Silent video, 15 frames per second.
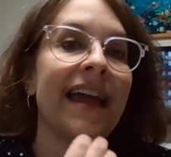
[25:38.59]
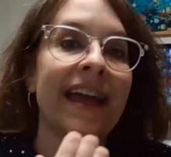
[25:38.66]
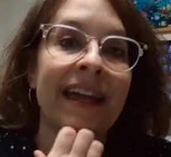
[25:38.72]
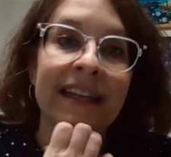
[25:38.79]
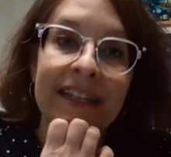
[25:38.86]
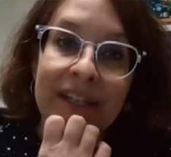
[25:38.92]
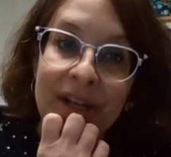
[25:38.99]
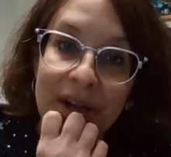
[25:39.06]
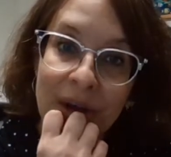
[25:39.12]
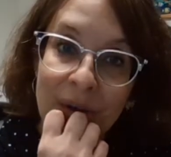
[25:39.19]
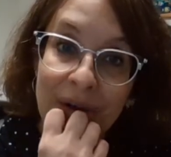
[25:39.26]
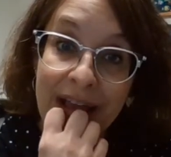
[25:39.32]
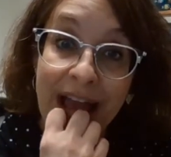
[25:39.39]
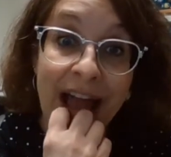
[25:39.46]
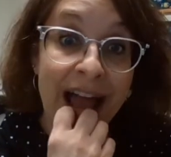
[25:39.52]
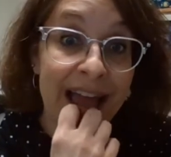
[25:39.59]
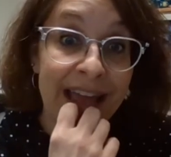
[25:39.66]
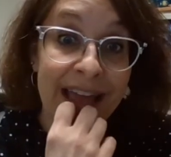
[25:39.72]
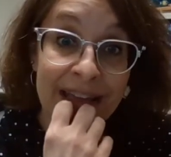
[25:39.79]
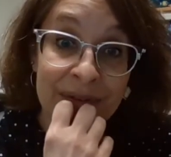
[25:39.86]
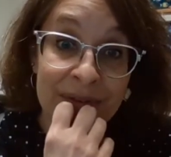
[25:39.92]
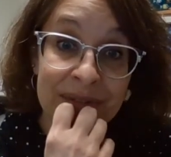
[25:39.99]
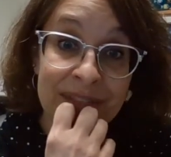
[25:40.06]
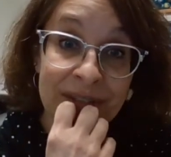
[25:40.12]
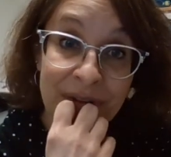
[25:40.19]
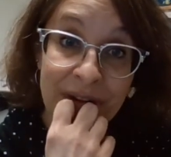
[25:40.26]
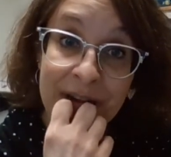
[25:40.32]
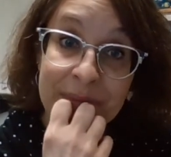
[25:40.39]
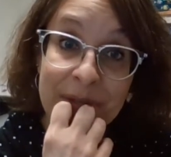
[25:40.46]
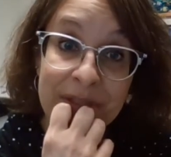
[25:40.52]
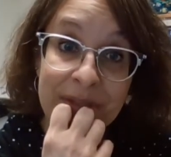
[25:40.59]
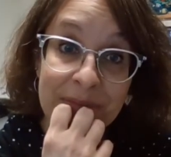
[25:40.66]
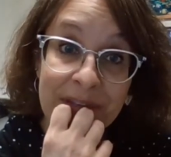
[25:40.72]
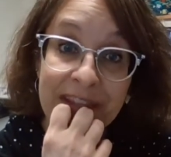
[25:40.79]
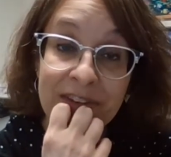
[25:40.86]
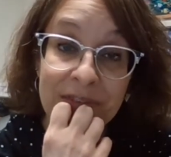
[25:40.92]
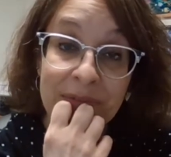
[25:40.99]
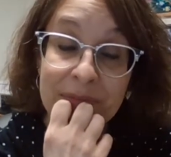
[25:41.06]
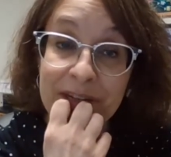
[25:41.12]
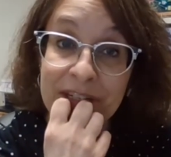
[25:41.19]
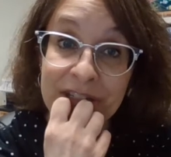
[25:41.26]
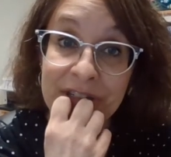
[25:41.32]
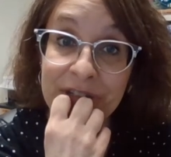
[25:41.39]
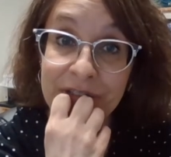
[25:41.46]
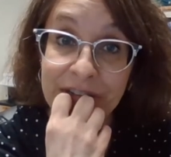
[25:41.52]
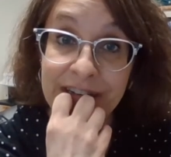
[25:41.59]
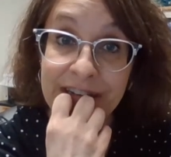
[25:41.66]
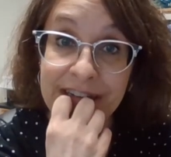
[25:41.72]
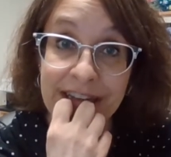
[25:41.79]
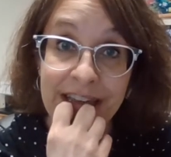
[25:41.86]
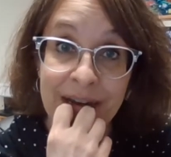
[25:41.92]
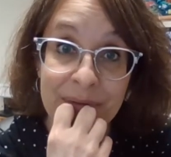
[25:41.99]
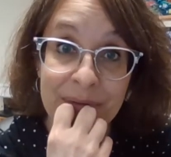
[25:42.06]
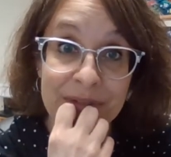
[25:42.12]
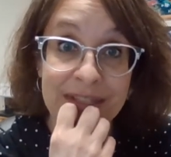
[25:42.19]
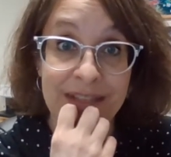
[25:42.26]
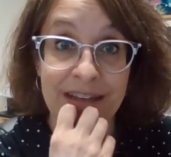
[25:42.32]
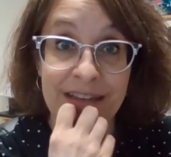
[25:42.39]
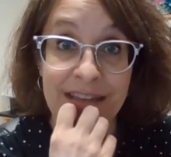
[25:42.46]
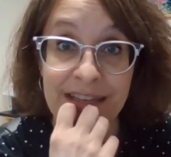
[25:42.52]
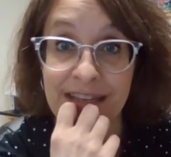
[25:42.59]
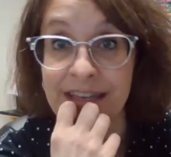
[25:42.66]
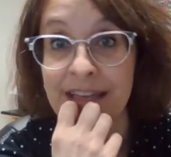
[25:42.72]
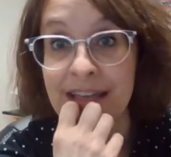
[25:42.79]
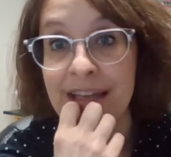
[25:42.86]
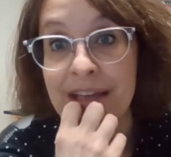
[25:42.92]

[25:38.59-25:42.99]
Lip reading: And, it was incredible to be there for my children, and I was lucky.